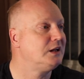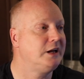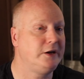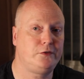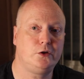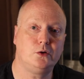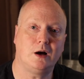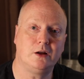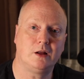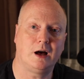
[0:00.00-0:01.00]
if you
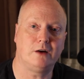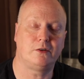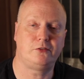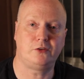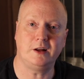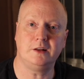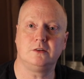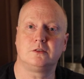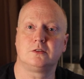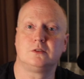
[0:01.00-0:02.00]
have a
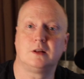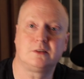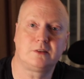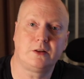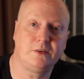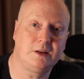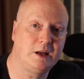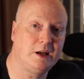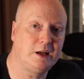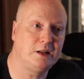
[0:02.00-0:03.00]
friend that's living
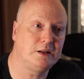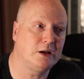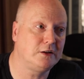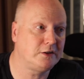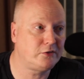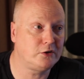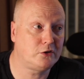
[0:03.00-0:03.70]
in a different